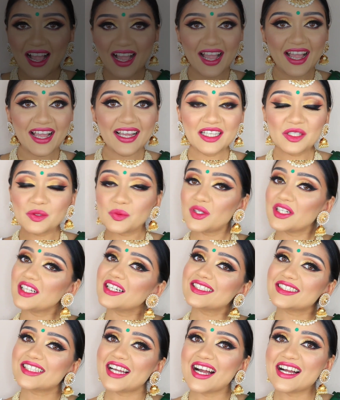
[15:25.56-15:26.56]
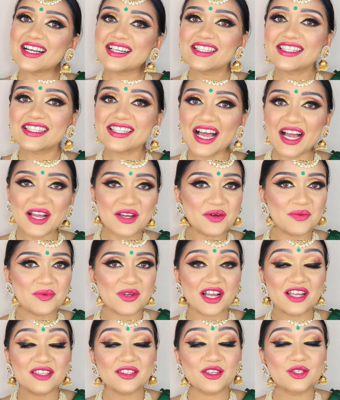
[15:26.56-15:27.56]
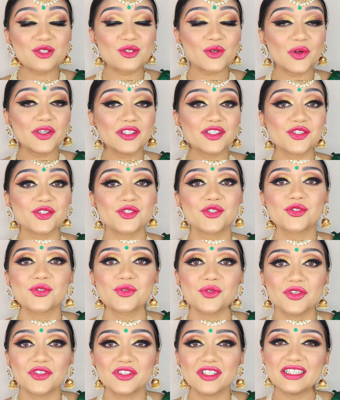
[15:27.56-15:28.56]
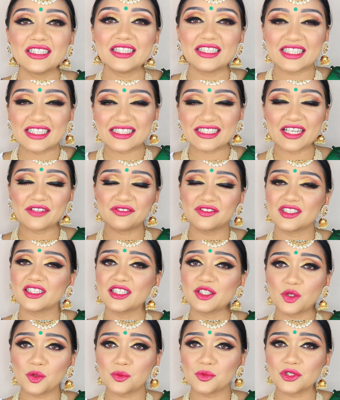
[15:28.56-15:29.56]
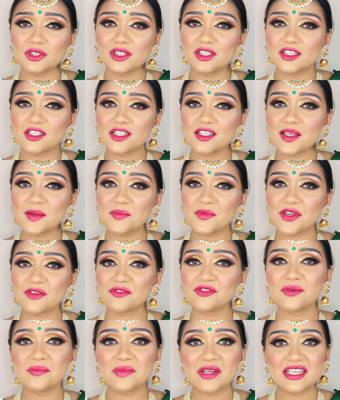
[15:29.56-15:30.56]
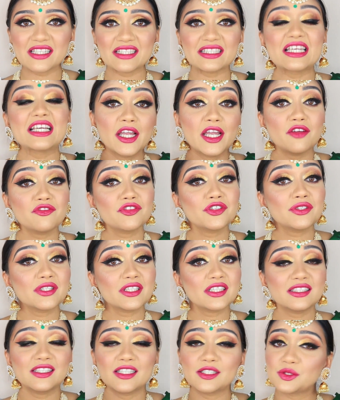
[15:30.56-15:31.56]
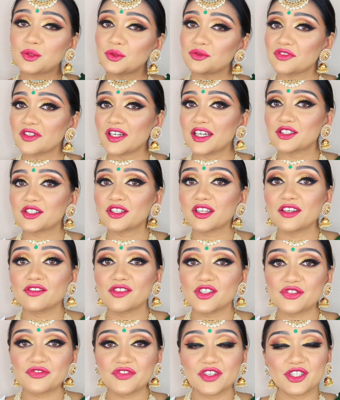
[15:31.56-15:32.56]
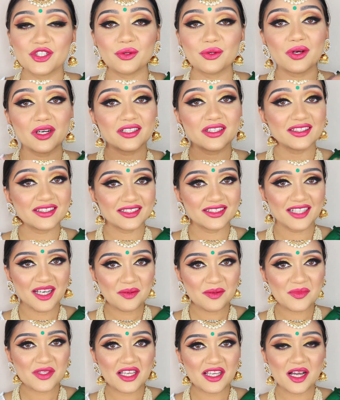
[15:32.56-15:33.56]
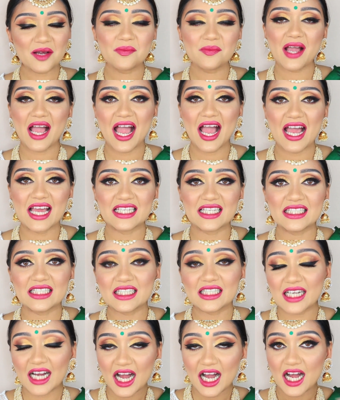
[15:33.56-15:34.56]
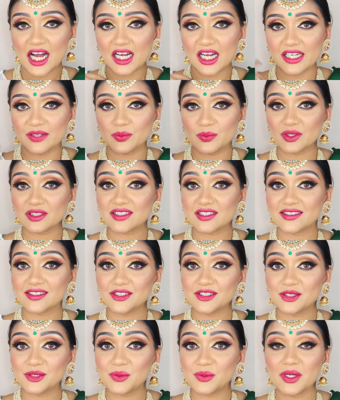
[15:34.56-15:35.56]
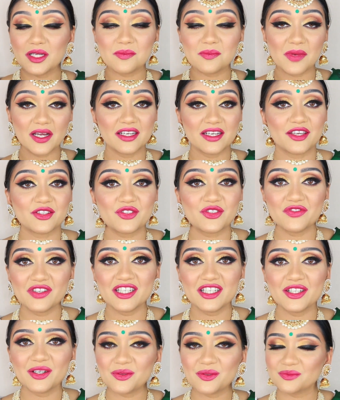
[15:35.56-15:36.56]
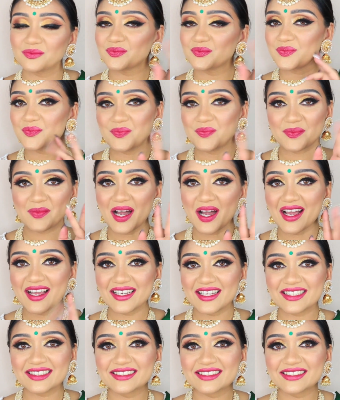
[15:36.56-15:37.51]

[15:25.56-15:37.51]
And we're done, guys. I hope you guys enjoyed this tutorial, and I definitely hope you learned something from it. If you did, then don't forget to give this video a thumbs up, and I will see you in my next video. Bye.